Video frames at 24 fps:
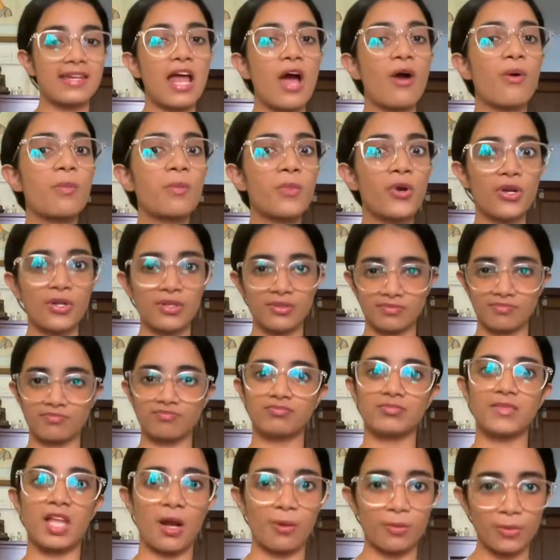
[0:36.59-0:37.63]
Now I'm
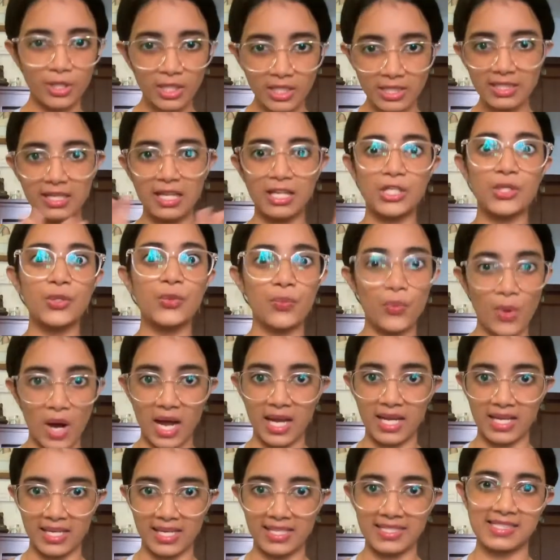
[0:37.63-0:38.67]
gonna tell you why
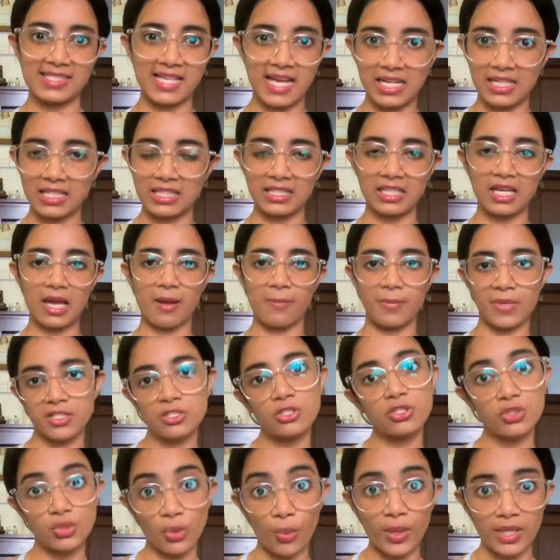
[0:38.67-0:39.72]
exactly I'm
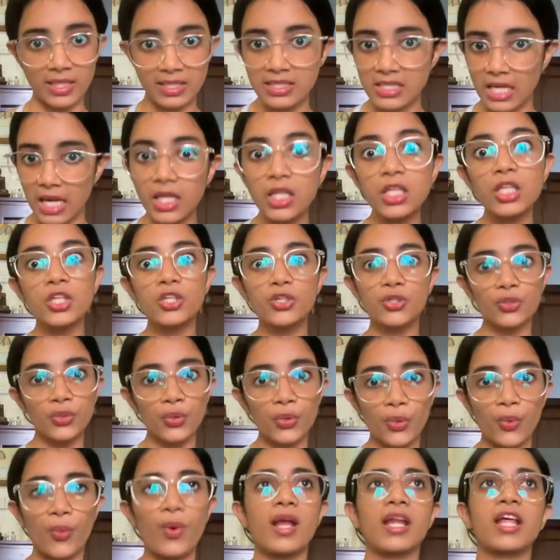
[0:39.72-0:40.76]
so excited to
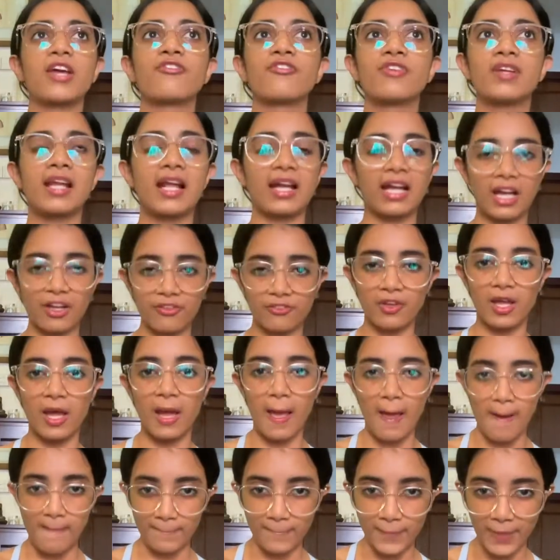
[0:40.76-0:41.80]
go, and I feel like I've
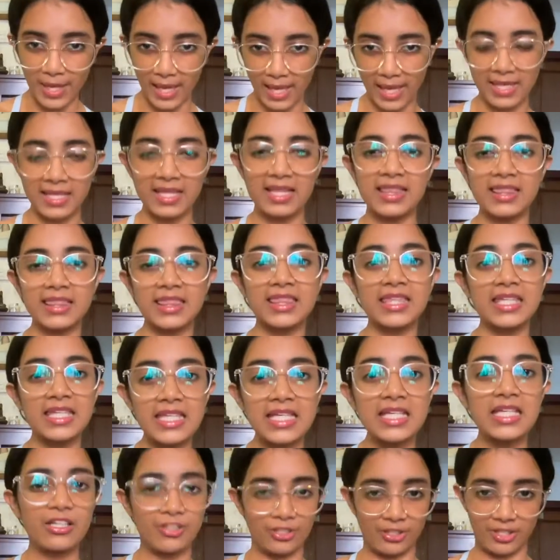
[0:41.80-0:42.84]
made
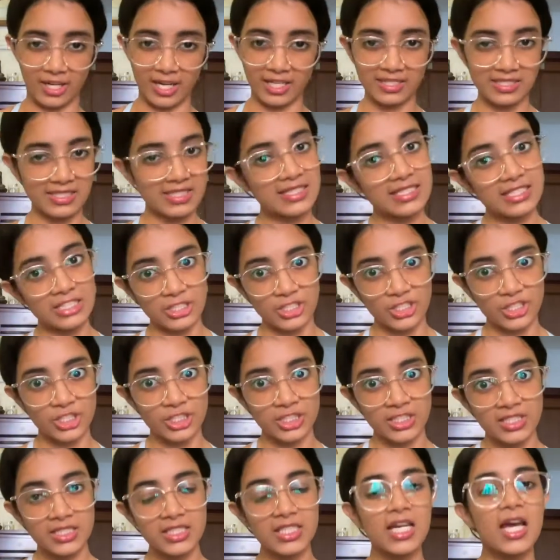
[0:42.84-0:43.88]
the correct
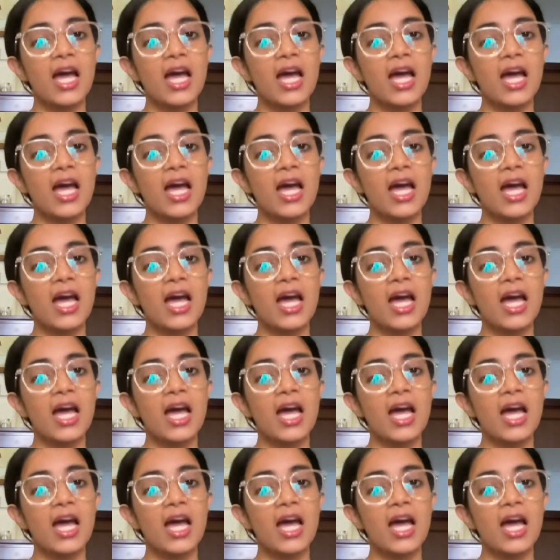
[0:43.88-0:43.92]
decision.